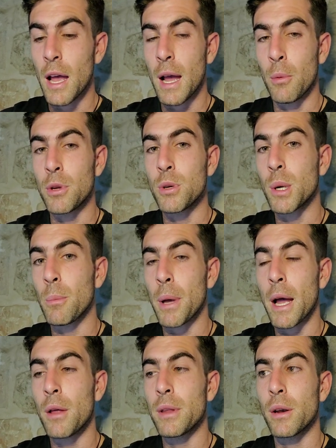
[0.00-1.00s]
And when you
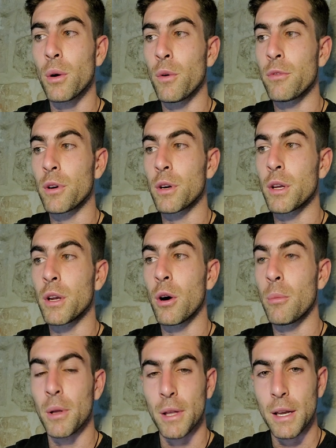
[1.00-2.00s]
compound that over,
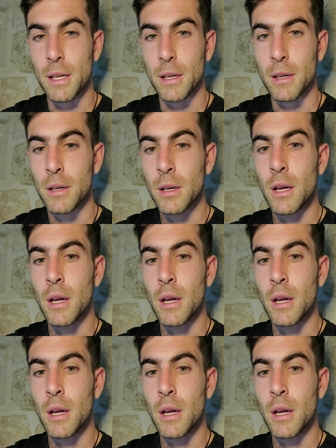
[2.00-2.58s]
millennia,